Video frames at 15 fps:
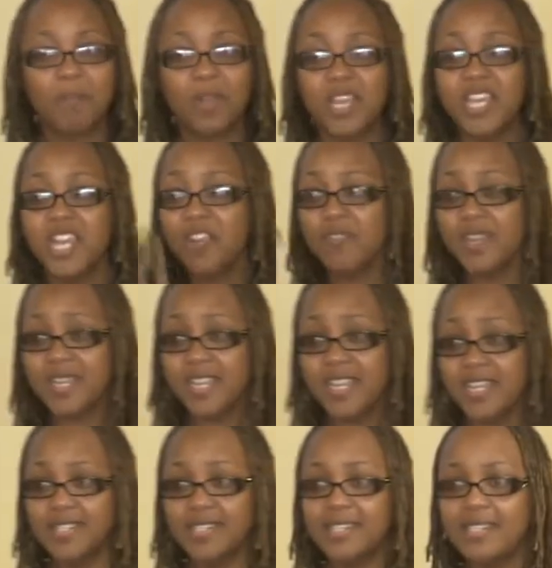But here
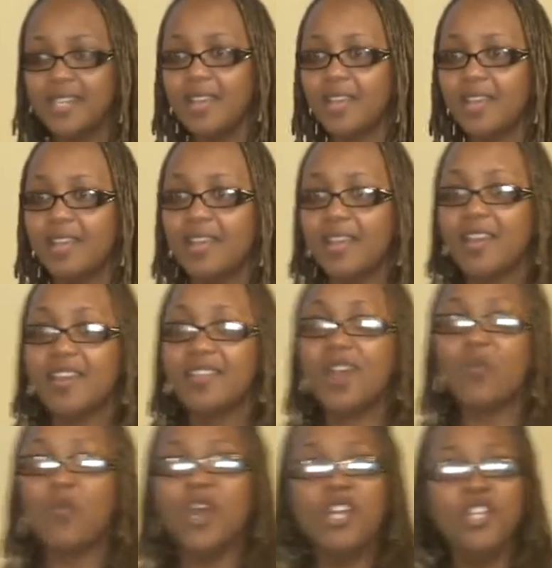he is saying
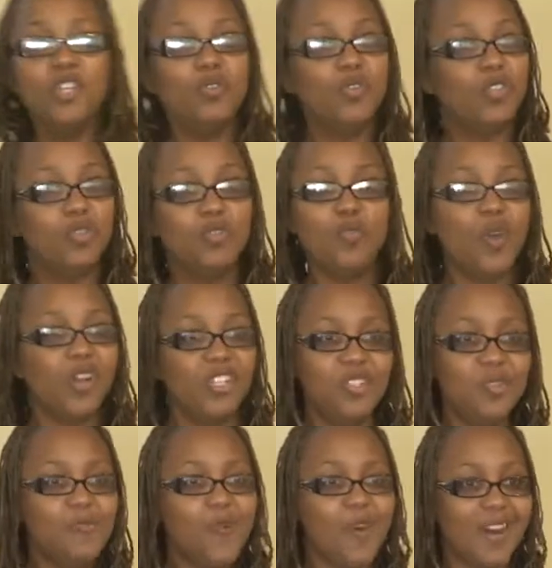that when you do what
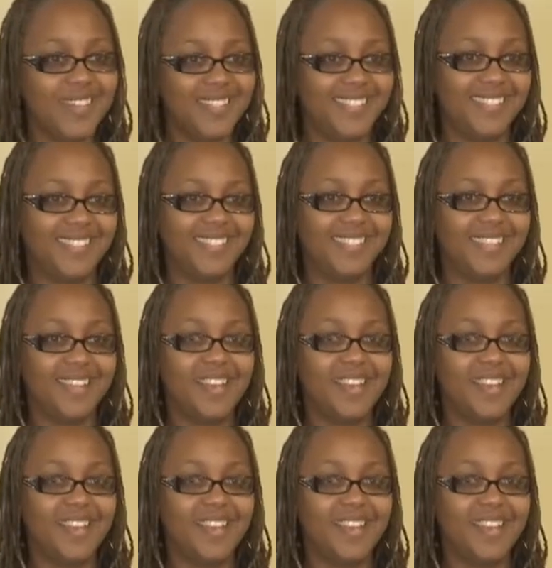you want,